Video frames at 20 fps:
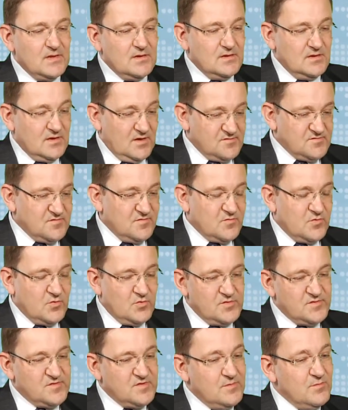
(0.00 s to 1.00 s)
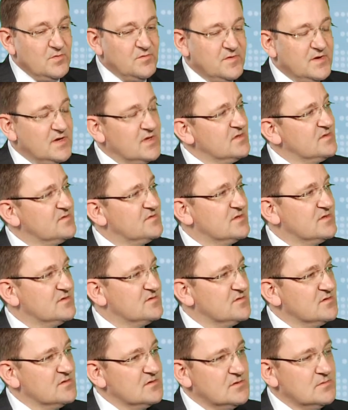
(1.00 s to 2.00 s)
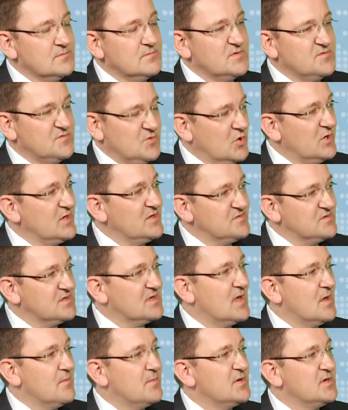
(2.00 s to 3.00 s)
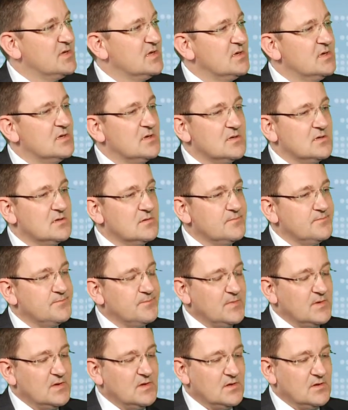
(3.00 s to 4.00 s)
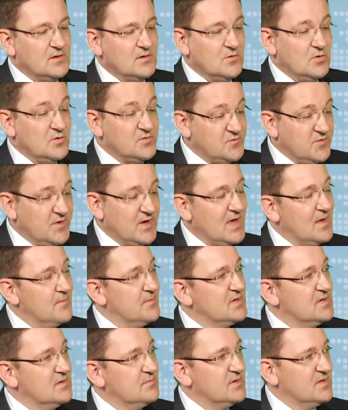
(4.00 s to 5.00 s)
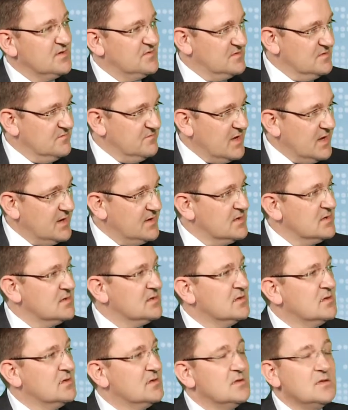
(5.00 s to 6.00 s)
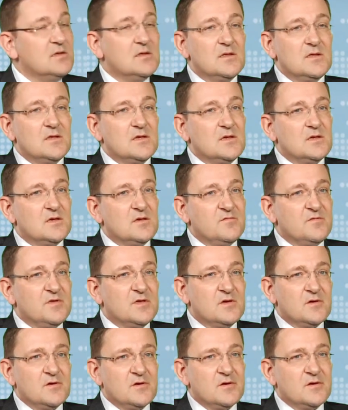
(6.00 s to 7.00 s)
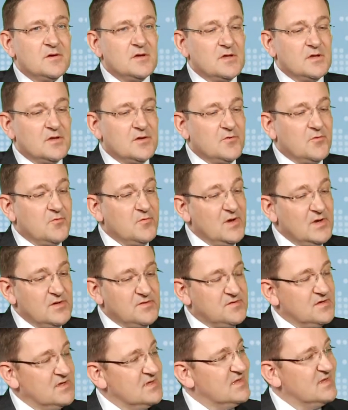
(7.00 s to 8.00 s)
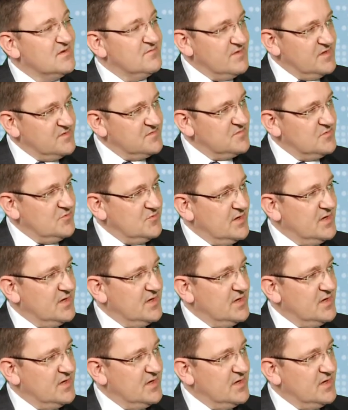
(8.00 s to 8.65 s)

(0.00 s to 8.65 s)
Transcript: Yes, of course. Immofinanz is a stock listed company, an Austrian company based in Vienna. We are a real estate investor